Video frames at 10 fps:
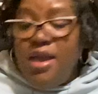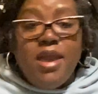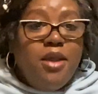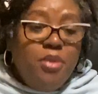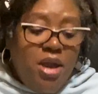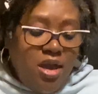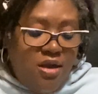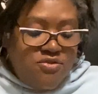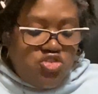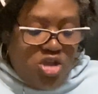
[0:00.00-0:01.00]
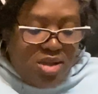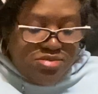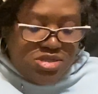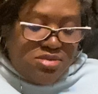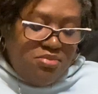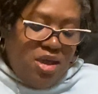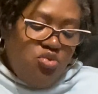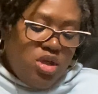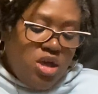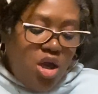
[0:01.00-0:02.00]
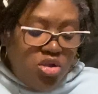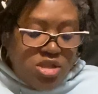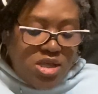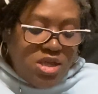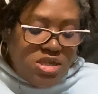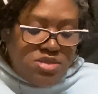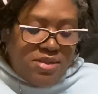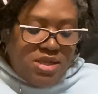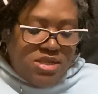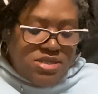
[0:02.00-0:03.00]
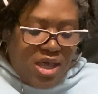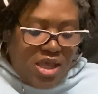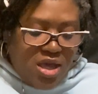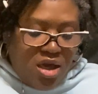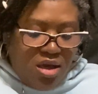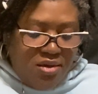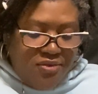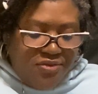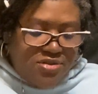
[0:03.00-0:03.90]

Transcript: And my cough drops, my Ricolas, because I cough